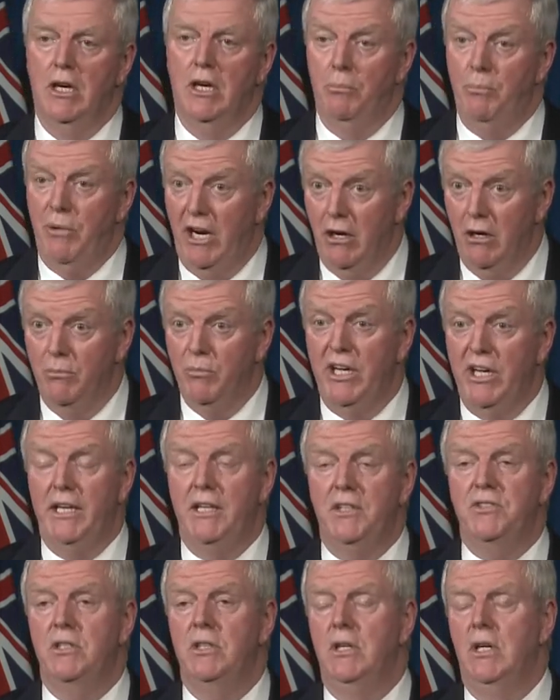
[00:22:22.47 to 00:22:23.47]

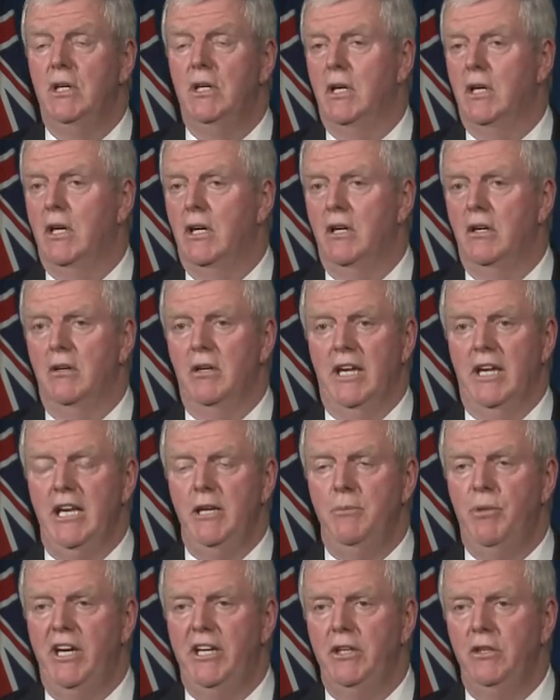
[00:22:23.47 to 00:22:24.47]
paramedics,
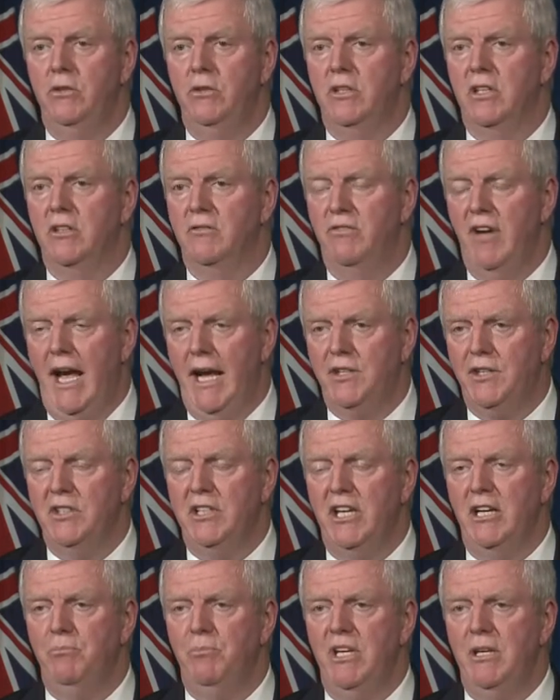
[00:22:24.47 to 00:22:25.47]
anybody who can
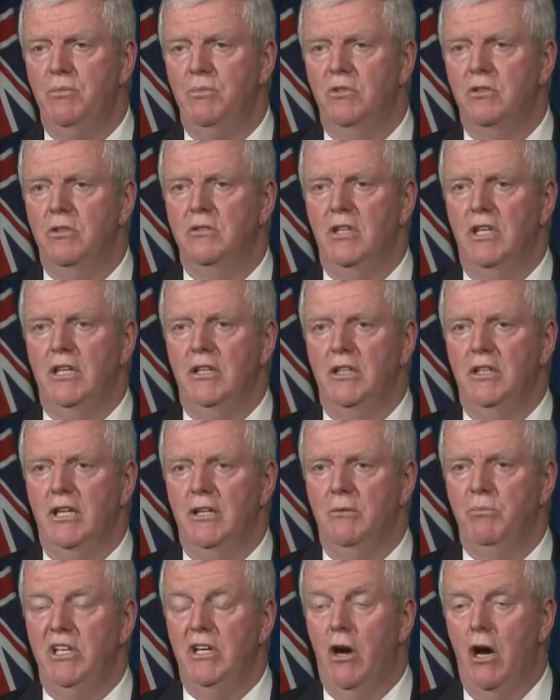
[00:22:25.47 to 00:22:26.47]
vaccinate people
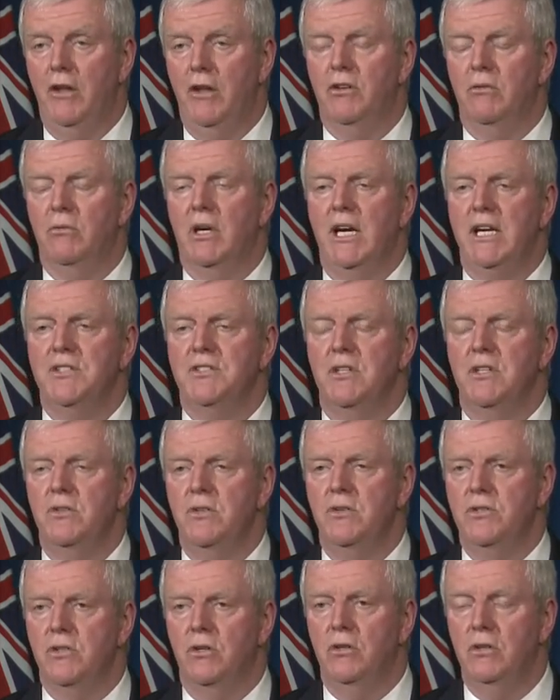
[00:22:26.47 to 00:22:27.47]
and be authorized to
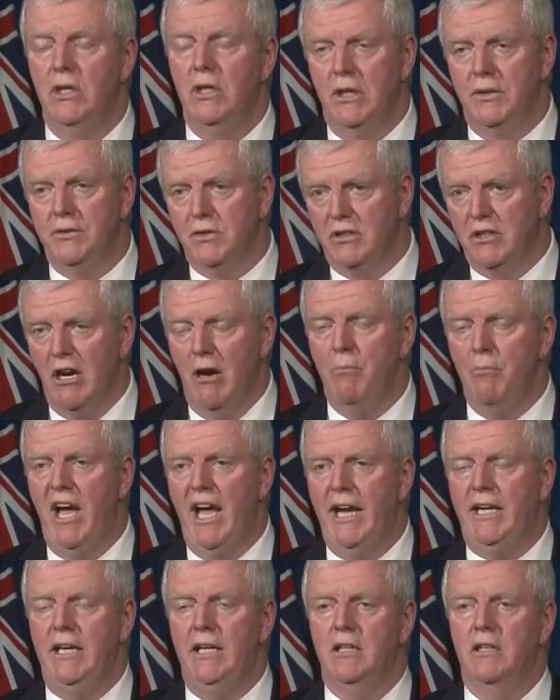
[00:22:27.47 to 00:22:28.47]
do so, to come
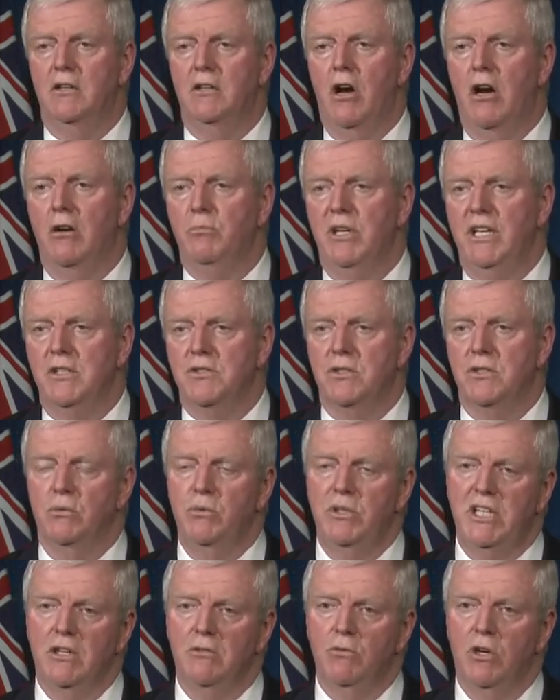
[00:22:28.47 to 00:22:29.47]
back in and augment so
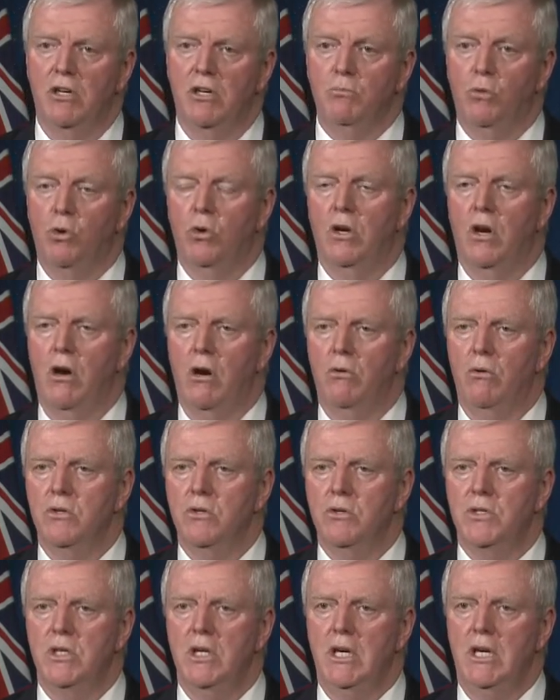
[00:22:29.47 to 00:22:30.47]
we can run more
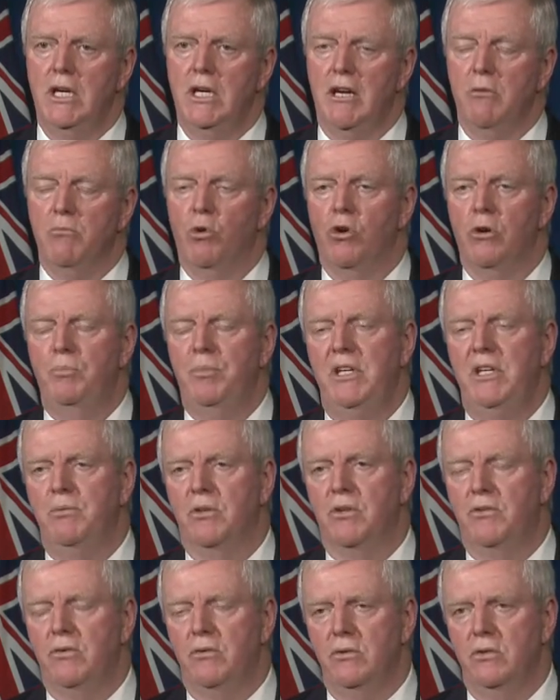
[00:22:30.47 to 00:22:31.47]
hours and more
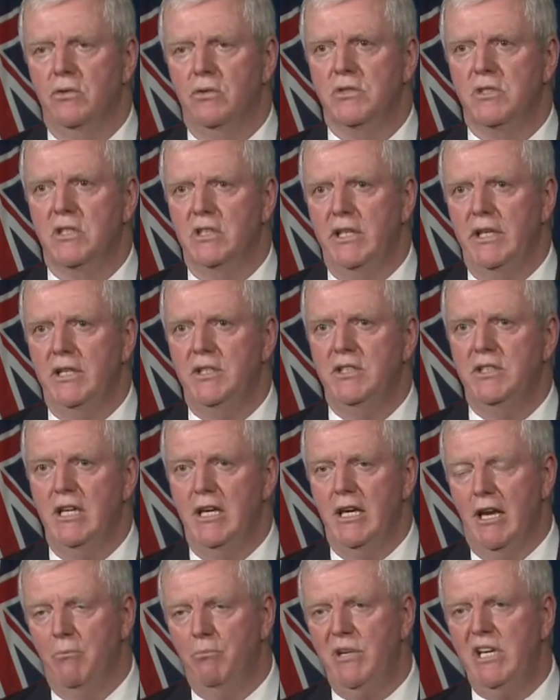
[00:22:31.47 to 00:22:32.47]
people through those clinics
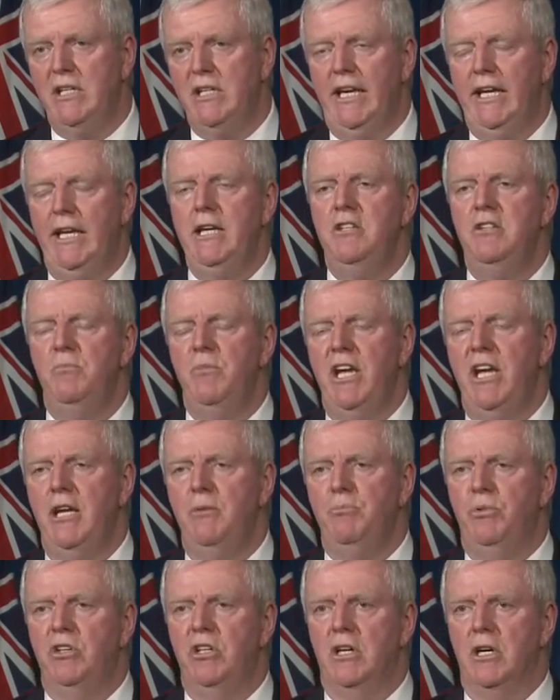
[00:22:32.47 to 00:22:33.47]
and meet any
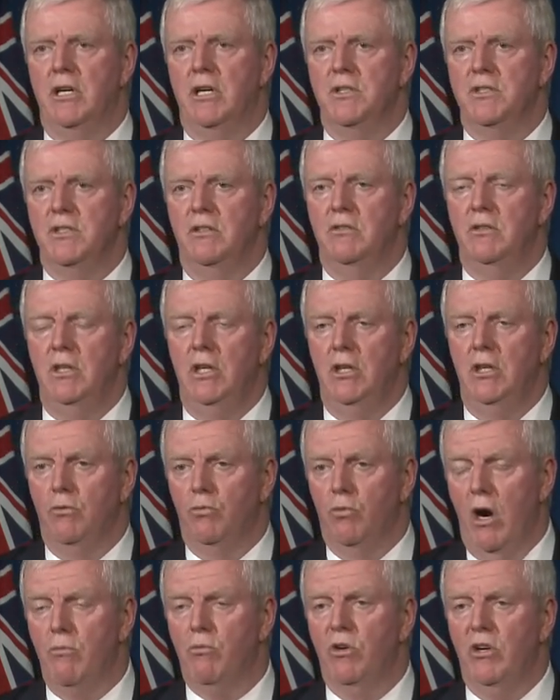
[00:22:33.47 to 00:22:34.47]
demand put on us. And
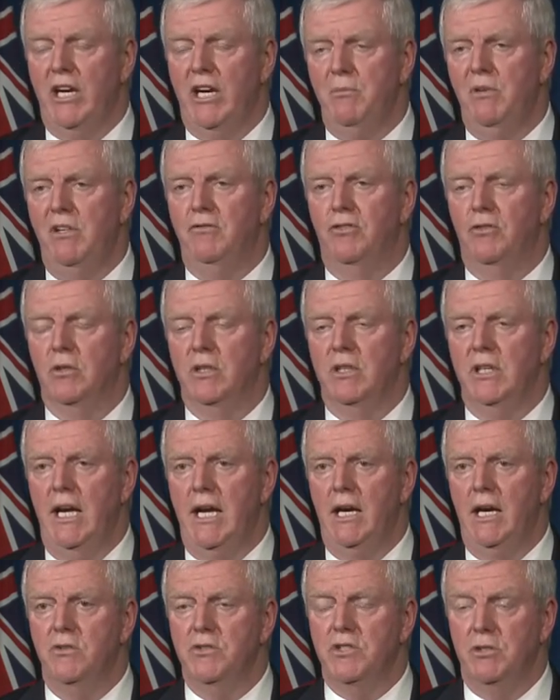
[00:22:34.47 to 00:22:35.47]
what we're aiming for
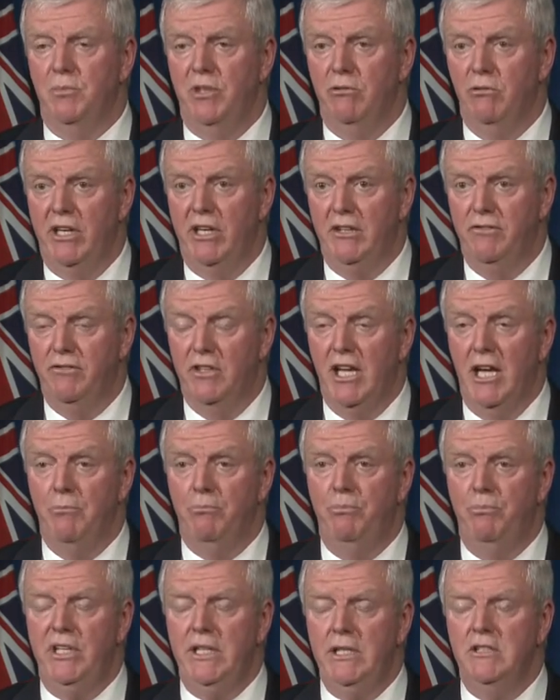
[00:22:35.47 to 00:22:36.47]
now is to be ready for
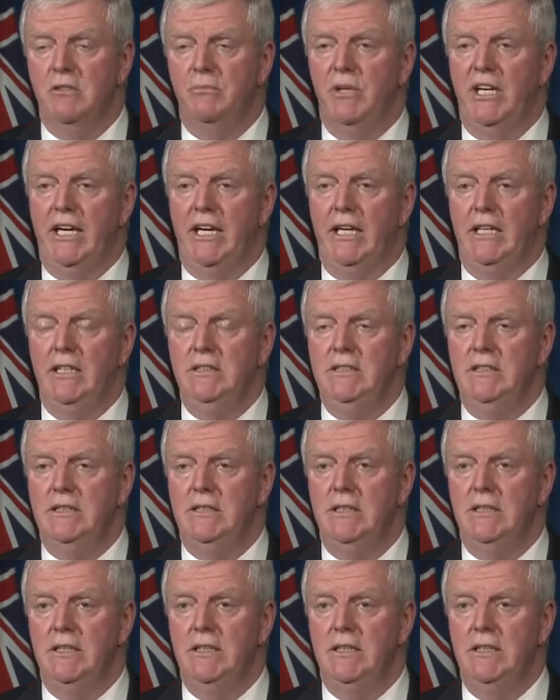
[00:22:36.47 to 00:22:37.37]
that big demand